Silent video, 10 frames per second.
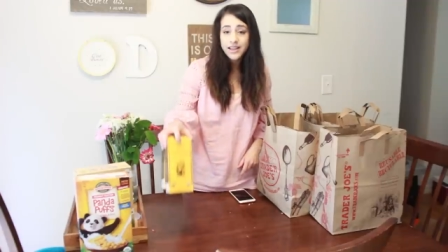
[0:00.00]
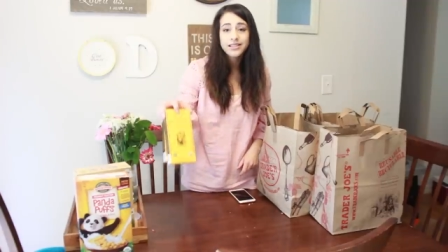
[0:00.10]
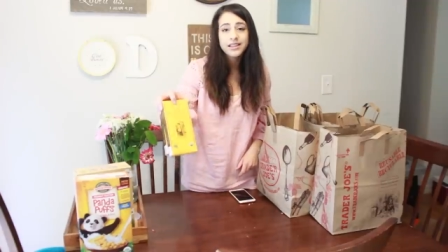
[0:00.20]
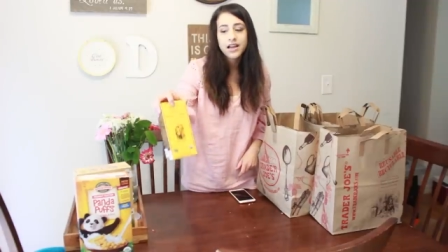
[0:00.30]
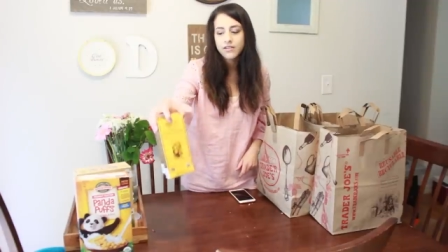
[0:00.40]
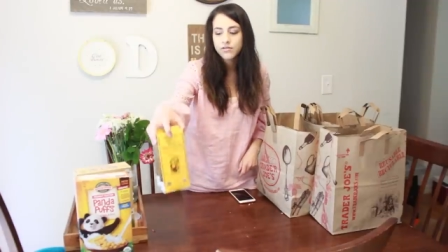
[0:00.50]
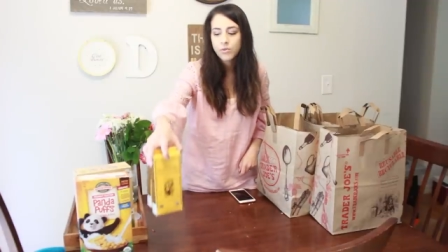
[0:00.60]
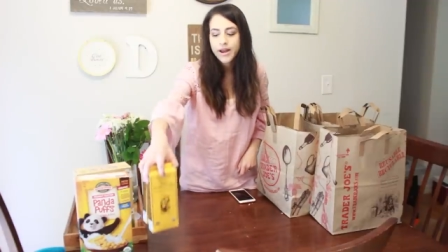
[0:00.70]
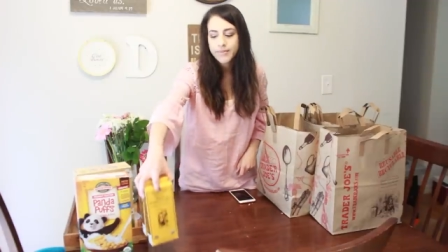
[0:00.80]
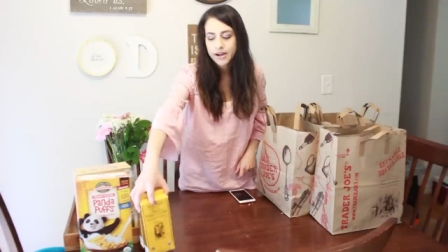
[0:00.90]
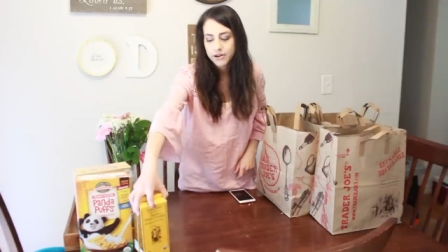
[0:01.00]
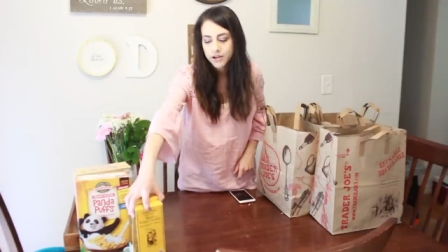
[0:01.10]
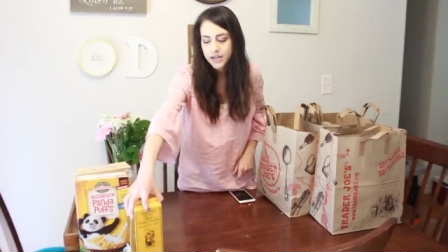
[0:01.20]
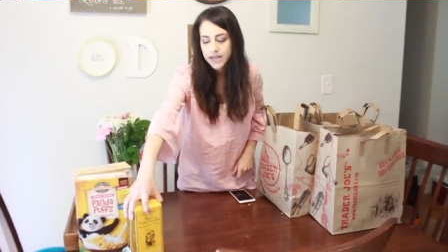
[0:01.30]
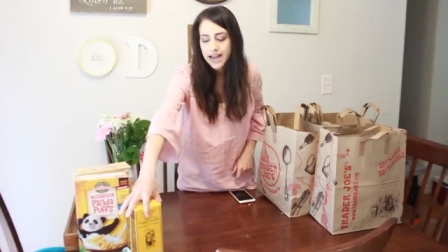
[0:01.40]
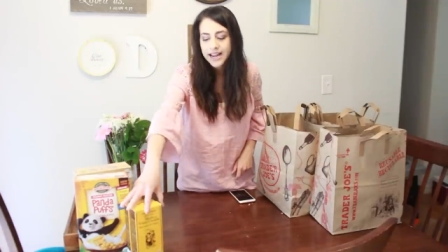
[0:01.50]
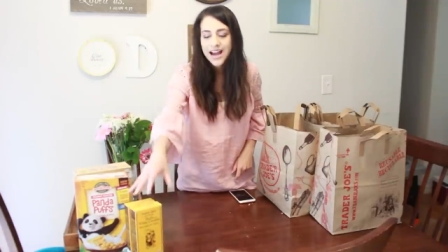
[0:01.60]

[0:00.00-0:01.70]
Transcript: I love white macaroni. I